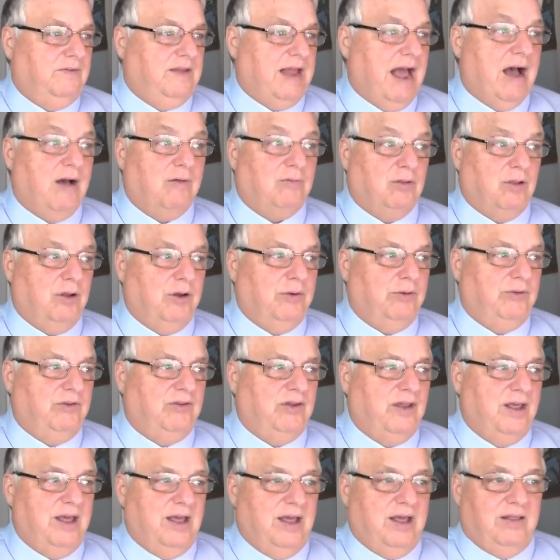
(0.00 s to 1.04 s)

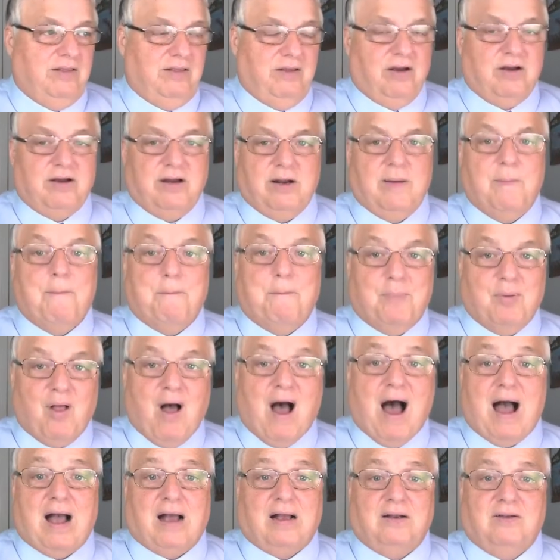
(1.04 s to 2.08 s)
downloads, they're going to
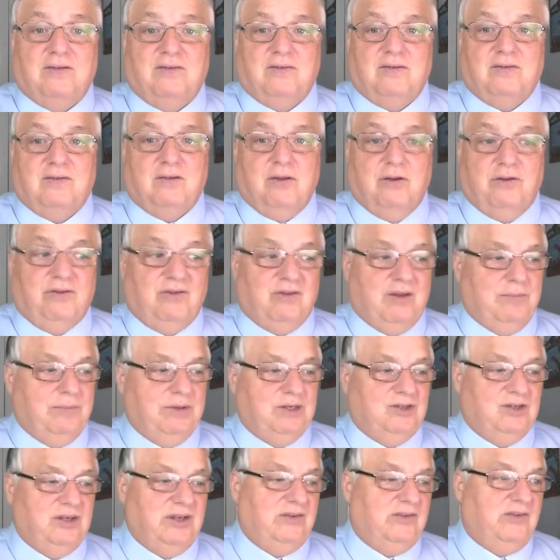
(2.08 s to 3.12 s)
block those
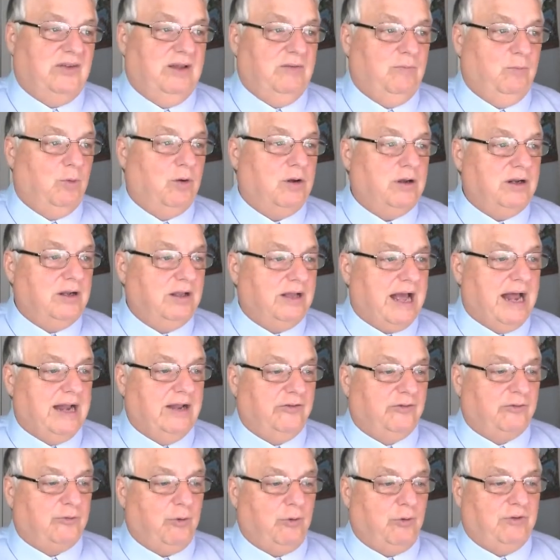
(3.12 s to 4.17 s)
images. And we're going to
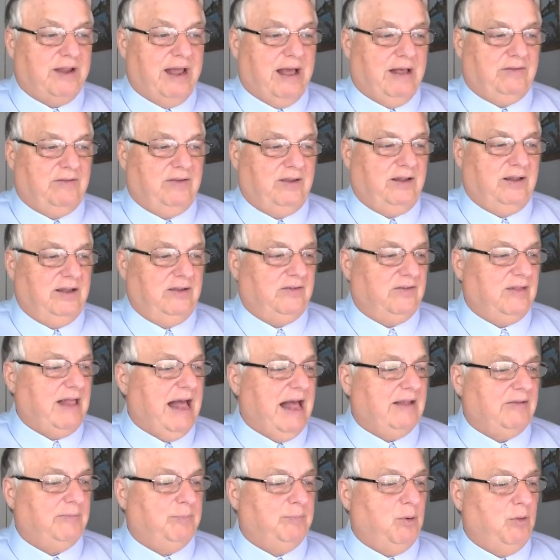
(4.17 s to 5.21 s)
kind of scroll down to this
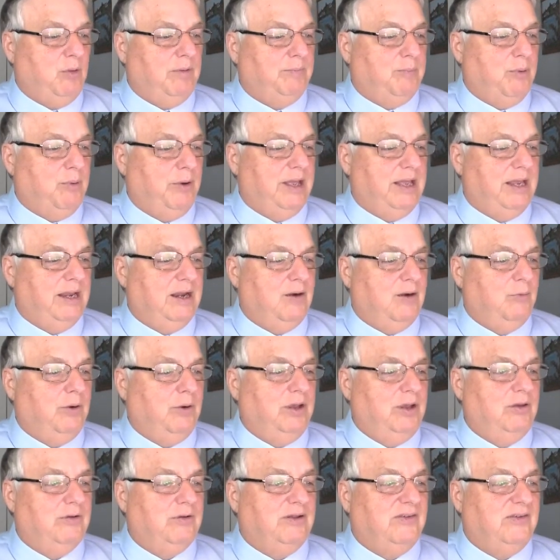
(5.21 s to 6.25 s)
last bullet point here where
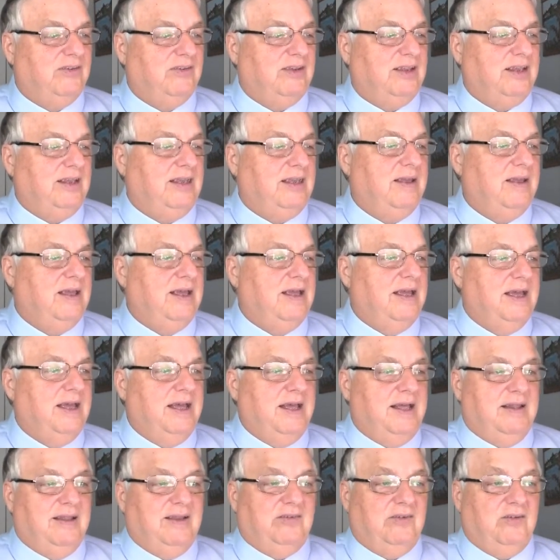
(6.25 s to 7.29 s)
you can see
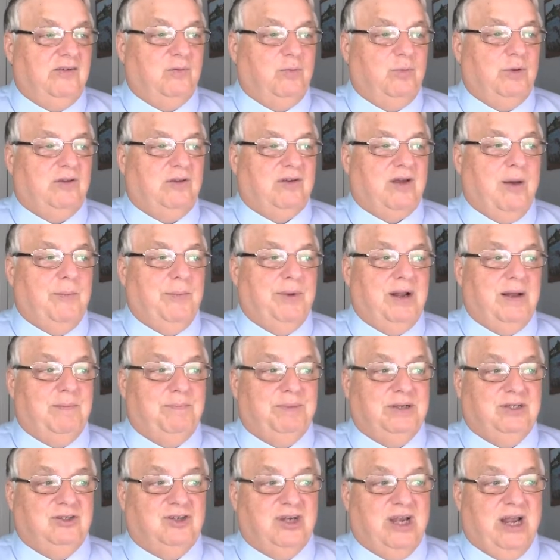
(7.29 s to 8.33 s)
this is what's coming
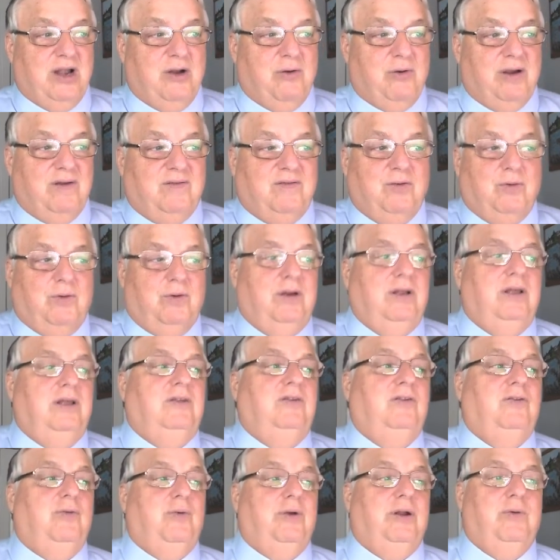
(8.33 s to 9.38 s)
up in January of
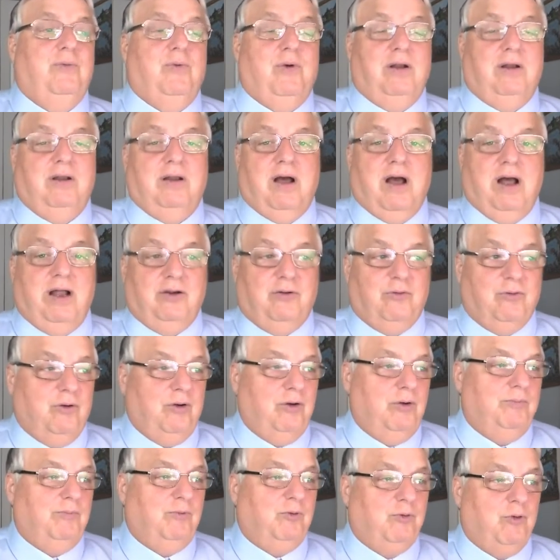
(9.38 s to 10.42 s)
2021 on
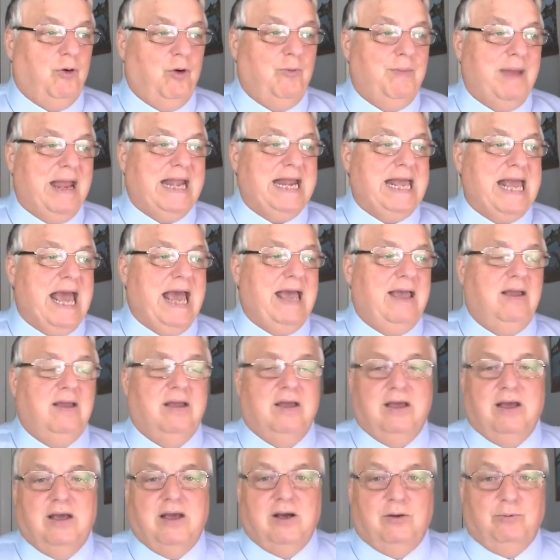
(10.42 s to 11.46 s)
Chrome. Chrome 88,
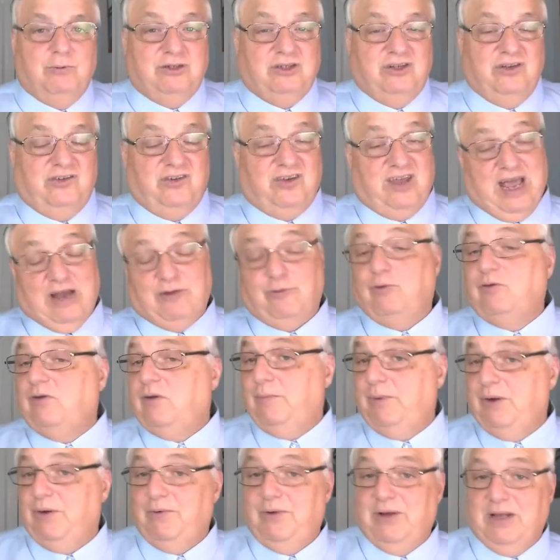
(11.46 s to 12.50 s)
which is scheduled
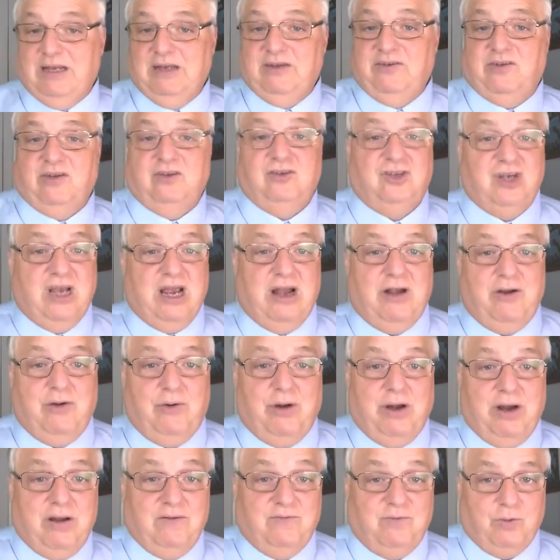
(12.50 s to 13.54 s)
to be released in
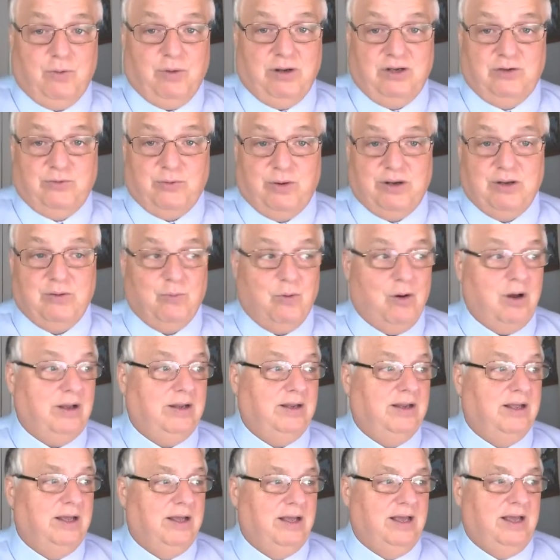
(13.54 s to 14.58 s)
January of
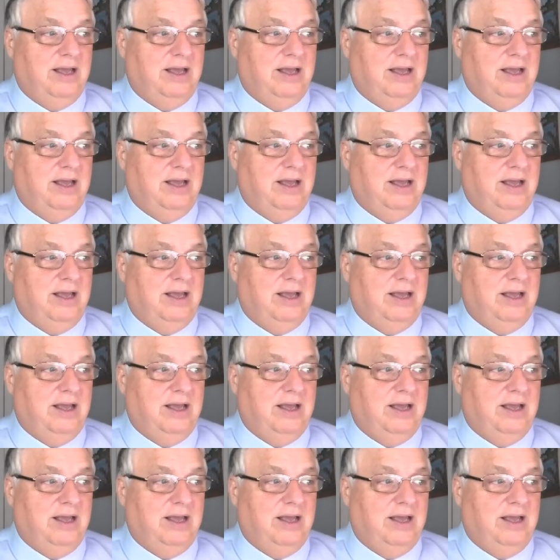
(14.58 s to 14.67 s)
2021,